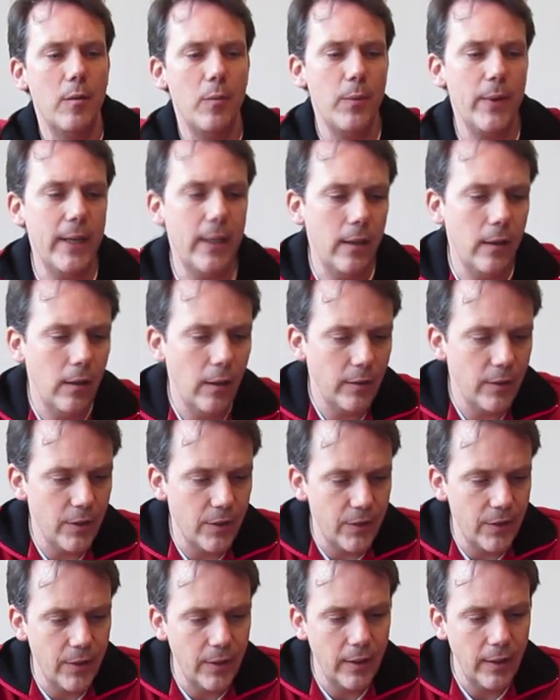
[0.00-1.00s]
We cut
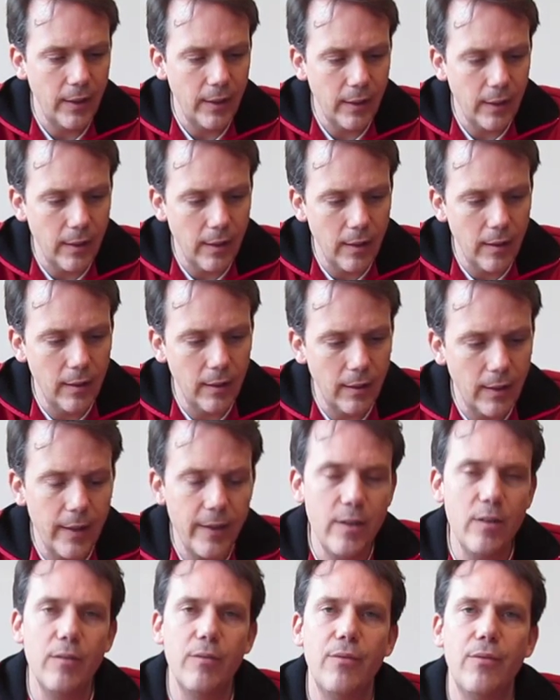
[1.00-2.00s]
it
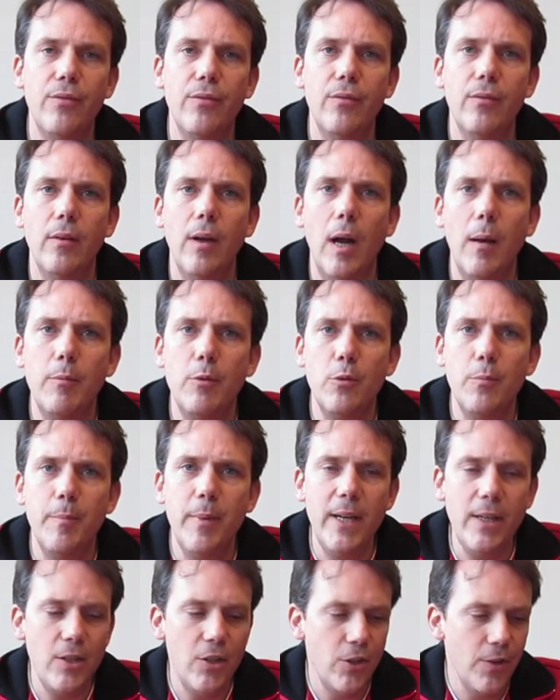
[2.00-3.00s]
kind of up to
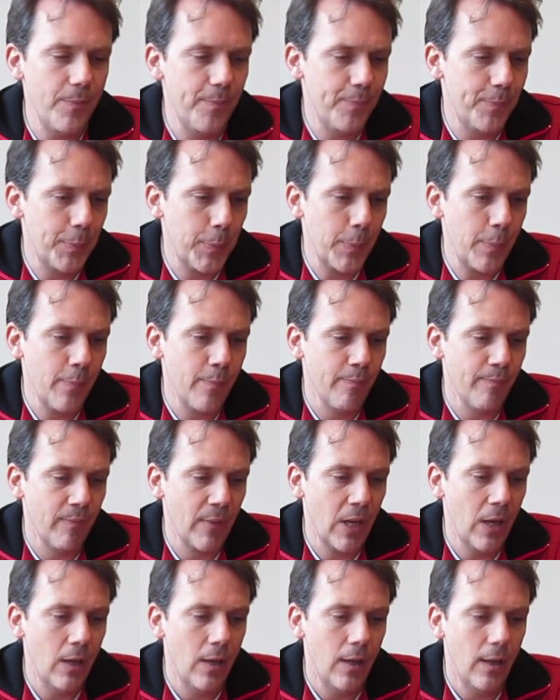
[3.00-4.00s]
pitch.
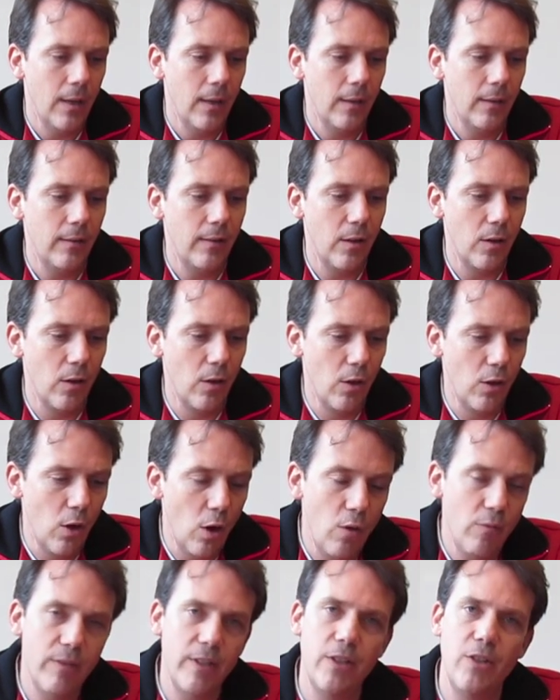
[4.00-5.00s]
The
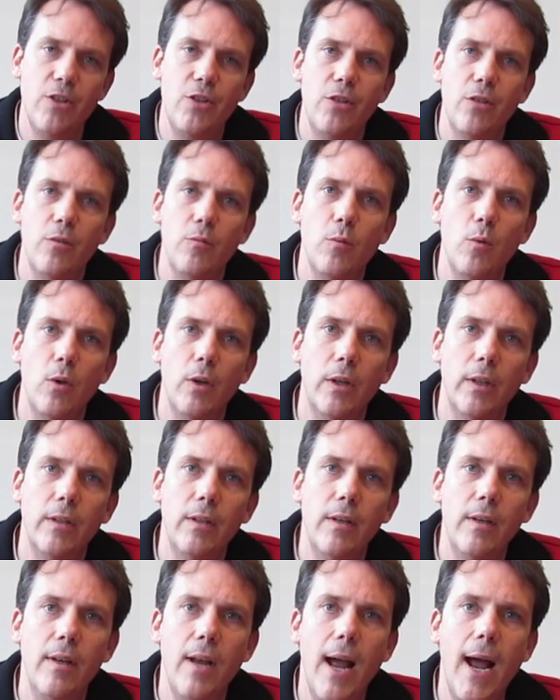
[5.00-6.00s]
low register worked,
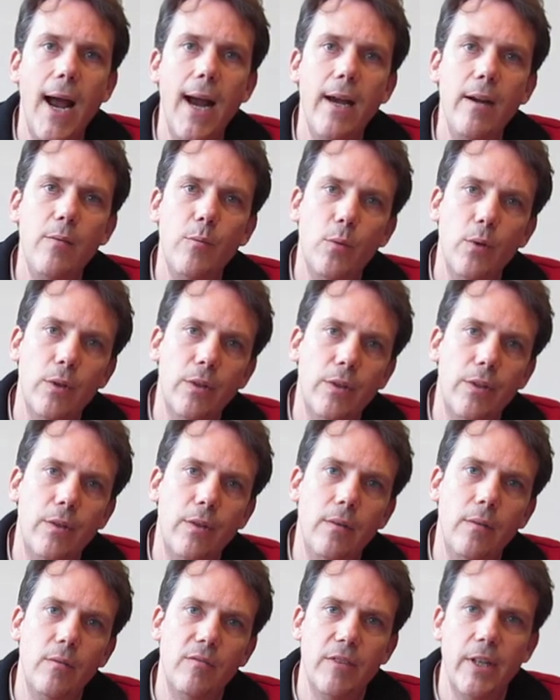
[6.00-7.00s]
the high
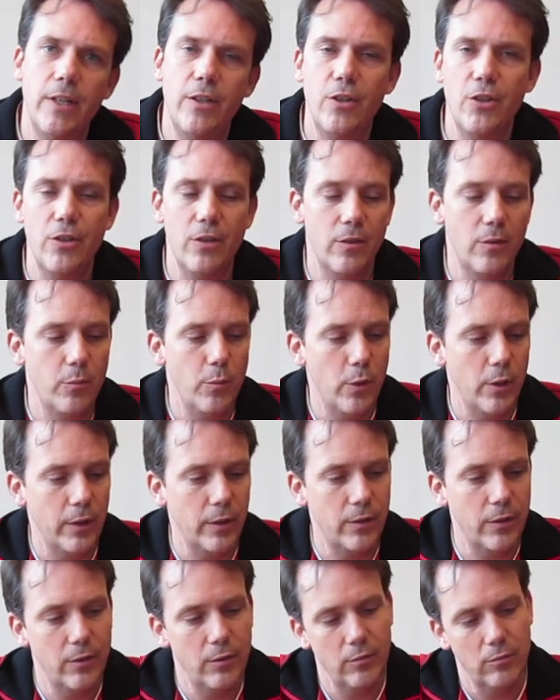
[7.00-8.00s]
register
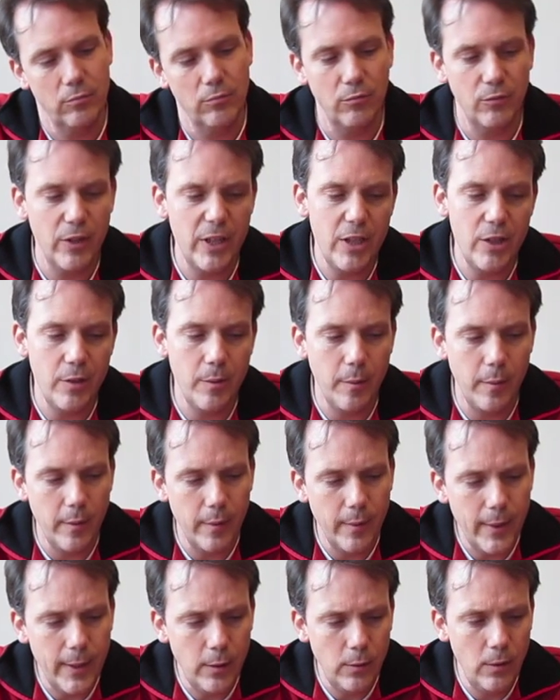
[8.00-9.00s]
worked reasonably
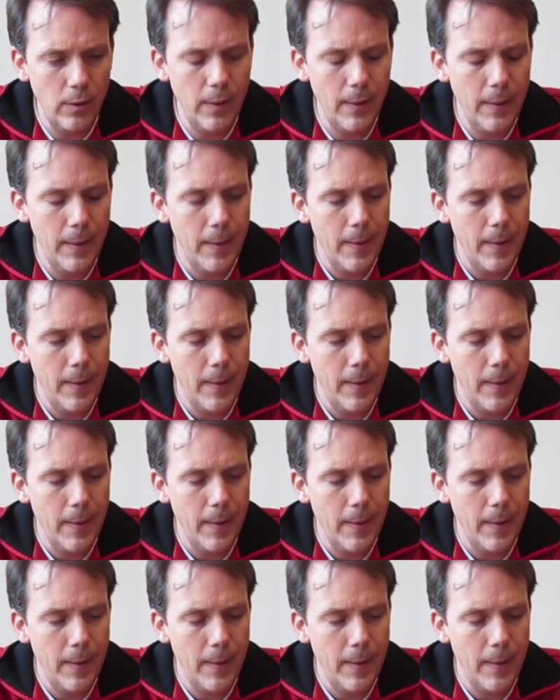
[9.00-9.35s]
well.